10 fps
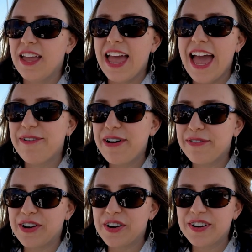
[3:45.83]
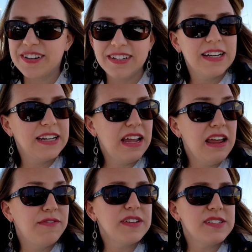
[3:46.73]
However, it
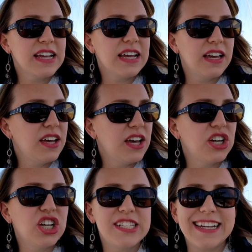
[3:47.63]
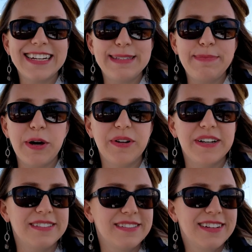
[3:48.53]
feels like a, a good sized boat.
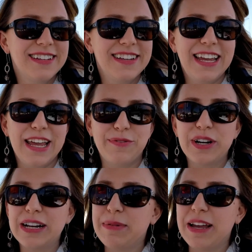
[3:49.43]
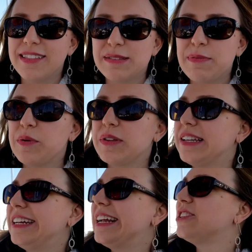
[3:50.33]
If we're going to be on this boat with
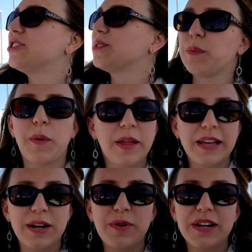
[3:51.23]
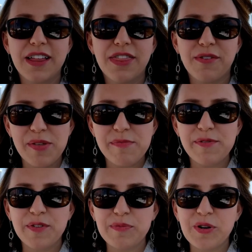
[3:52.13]
teenagers, we're probably going to want to throw them
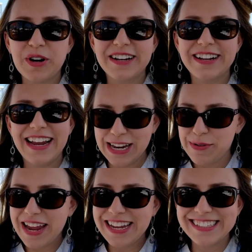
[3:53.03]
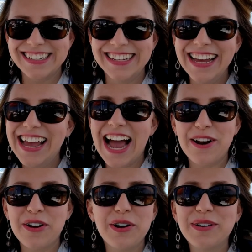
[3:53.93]
overboard, anyways. I
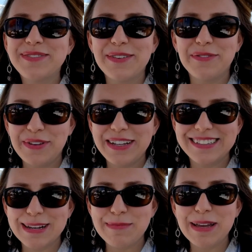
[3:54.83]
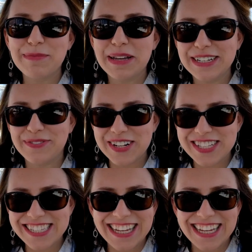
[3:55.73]
don't know if seven feet is going to make a big difference.